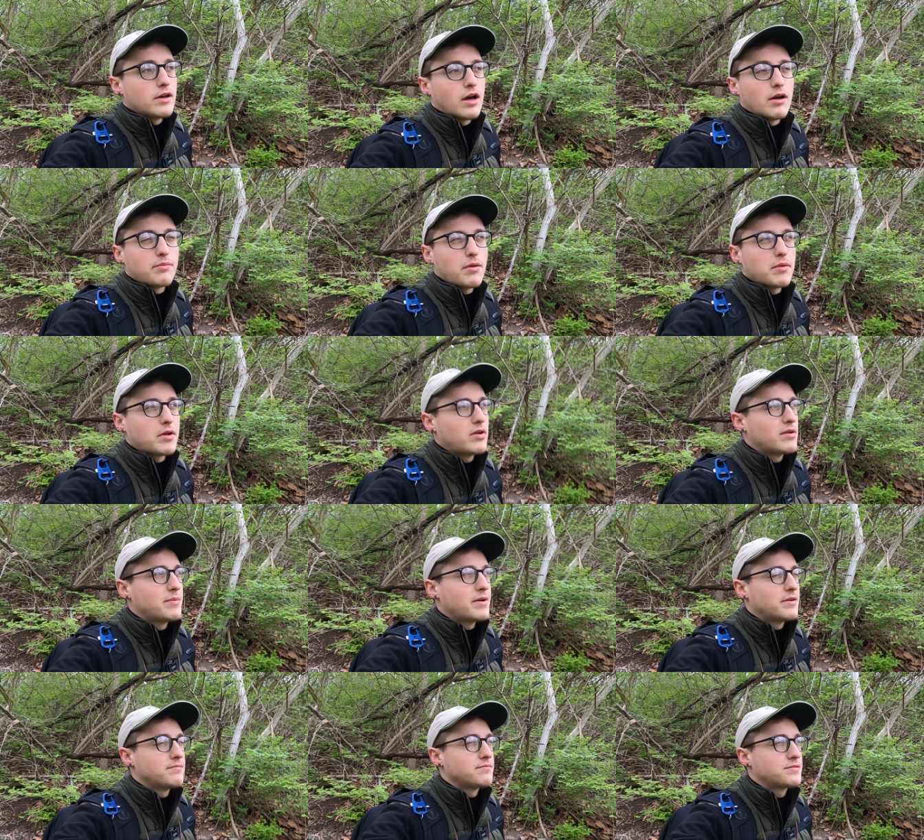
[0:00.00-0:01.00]
I uh, probably heard
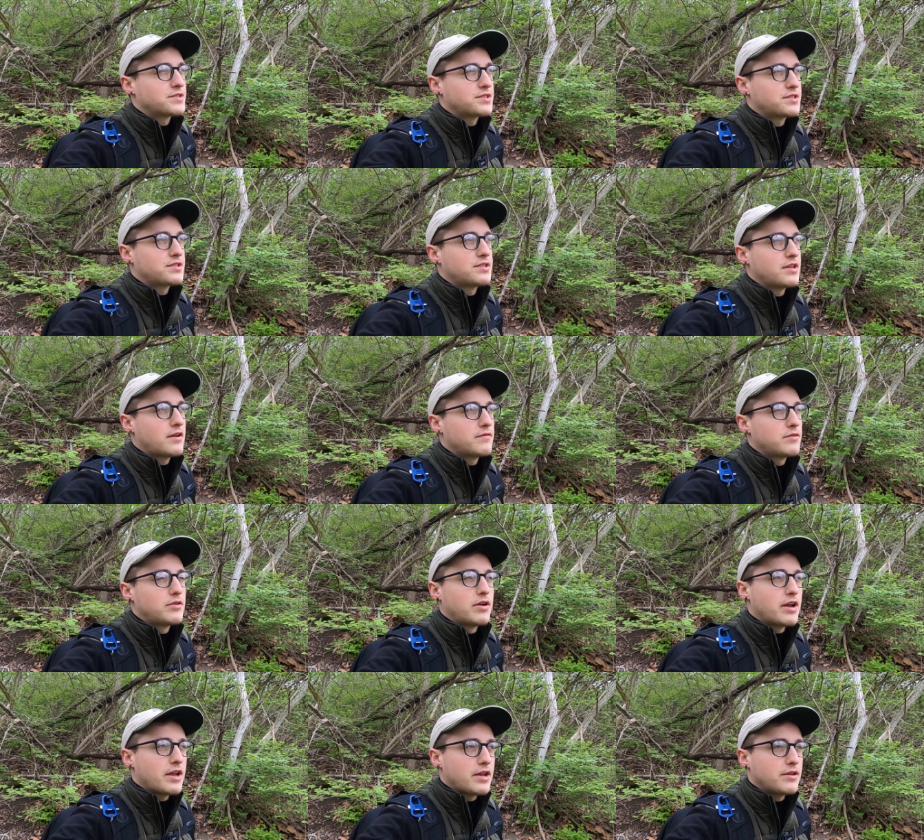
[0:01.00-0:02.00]
about seven
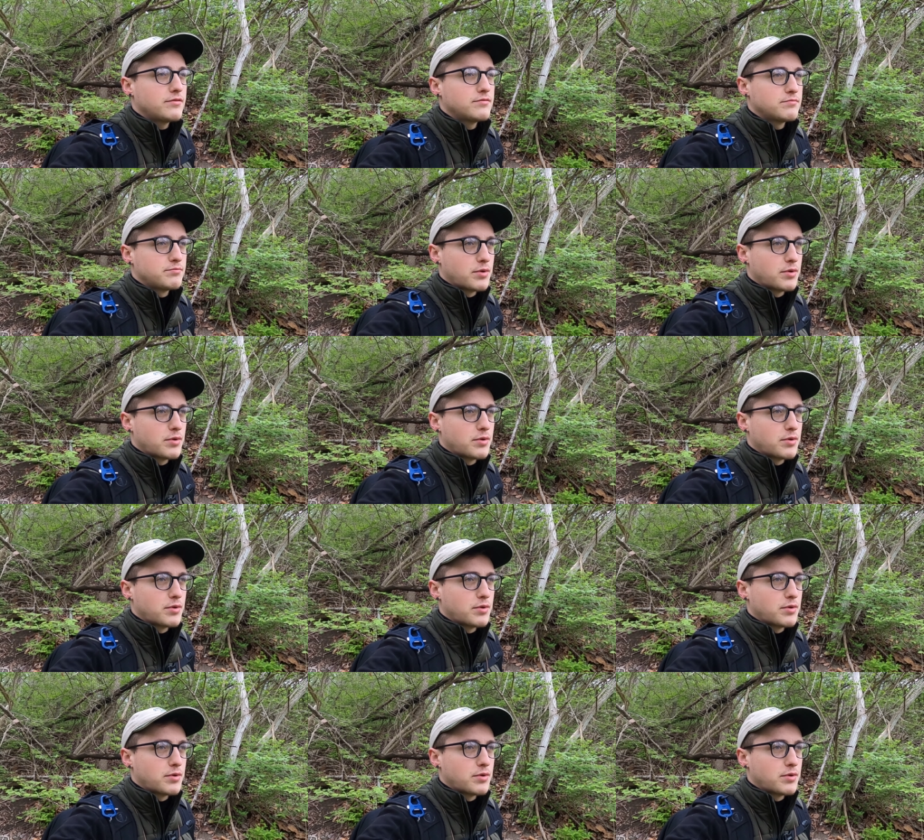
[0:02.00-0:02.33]
or eight,